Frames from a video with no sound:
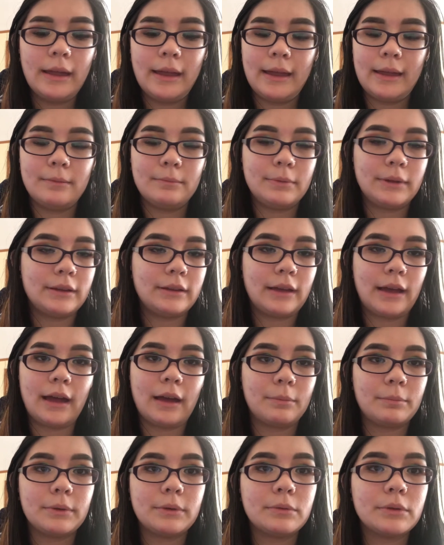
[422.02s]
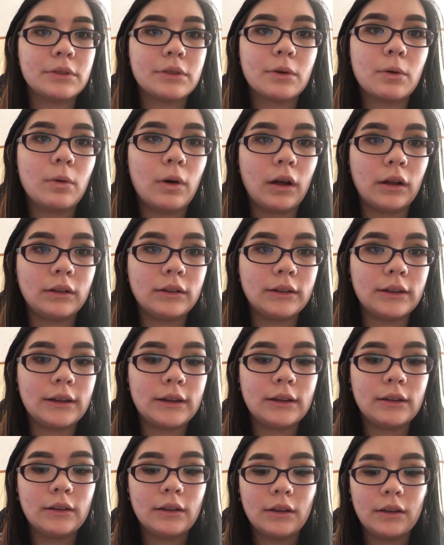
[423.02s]
and be happy with the
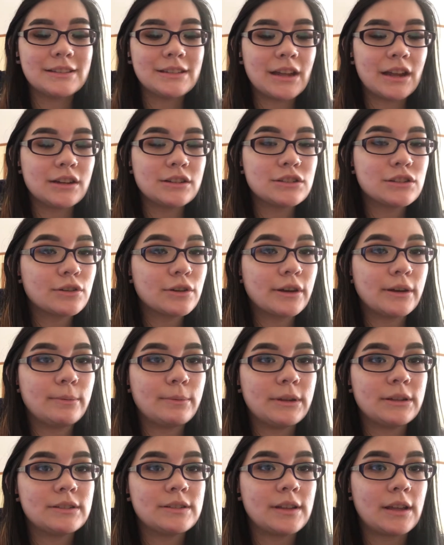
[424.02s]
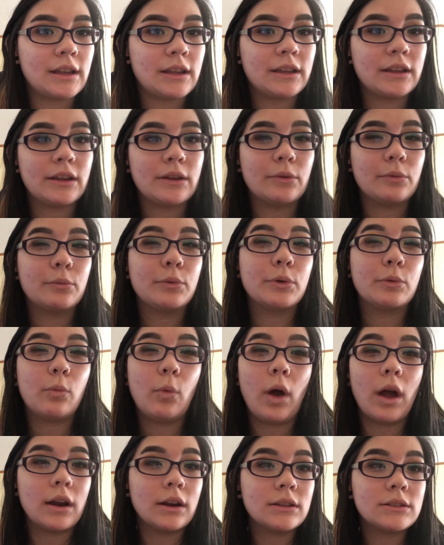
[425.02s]
quality. It's not as creamy as I would
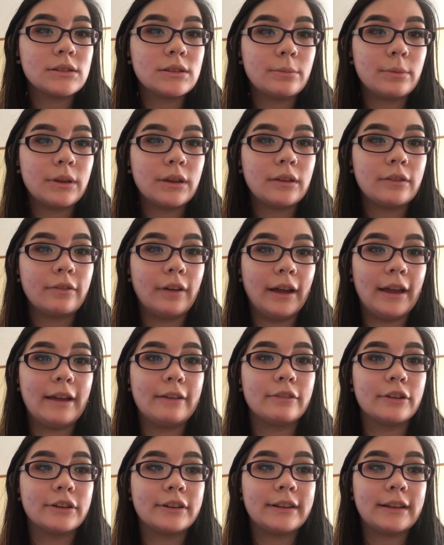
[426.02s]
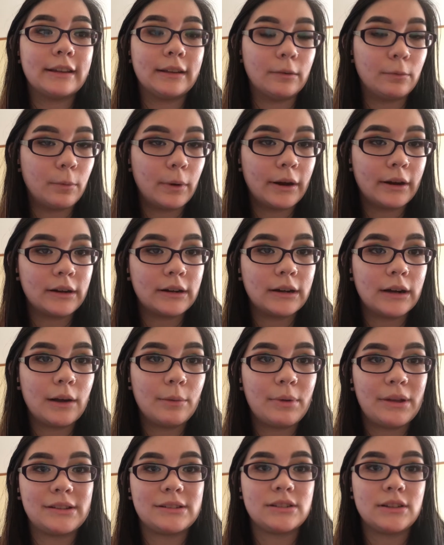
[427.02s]
want it to be if I ever did wear a
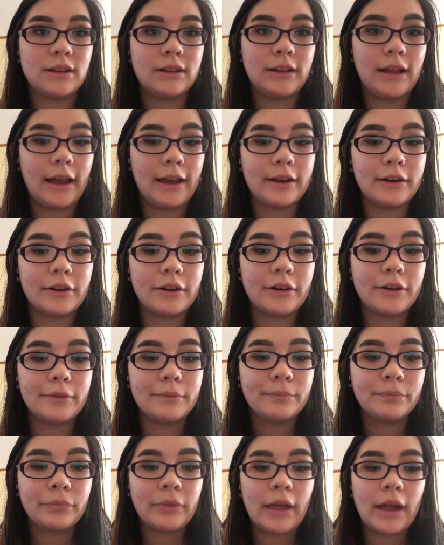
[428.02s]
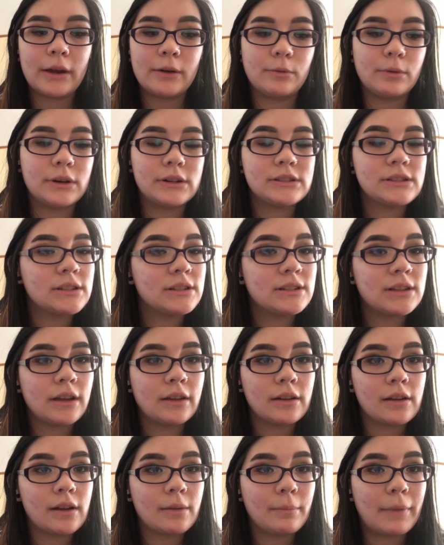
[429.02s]
pencil liner. I don't want it to
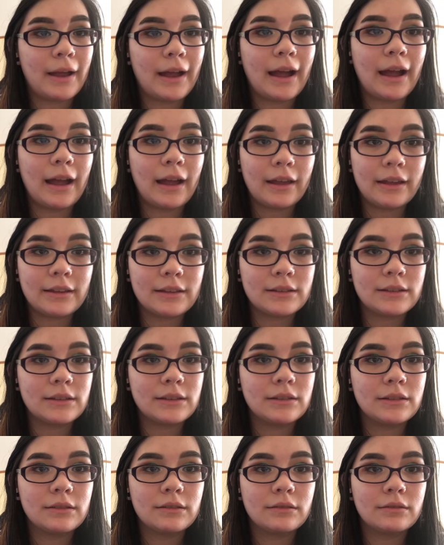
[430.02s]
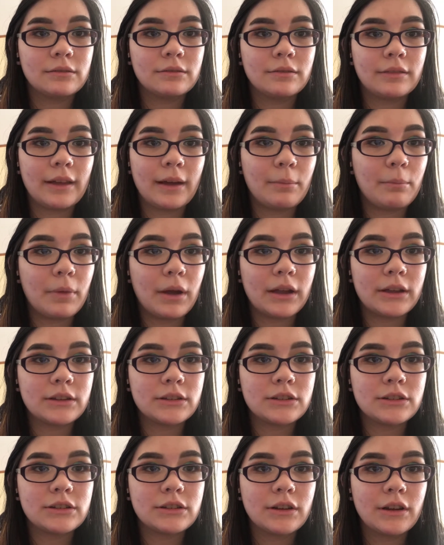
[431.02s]
tug on my eyes that
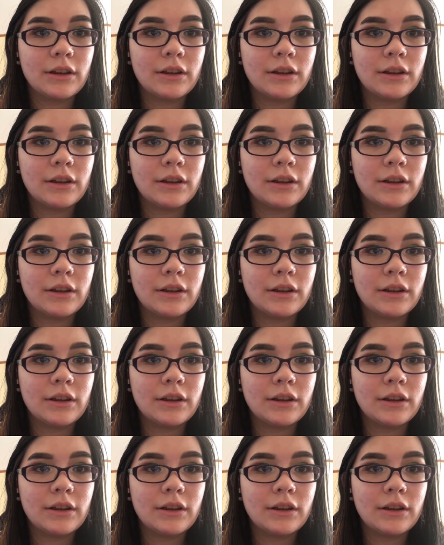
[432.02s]
much.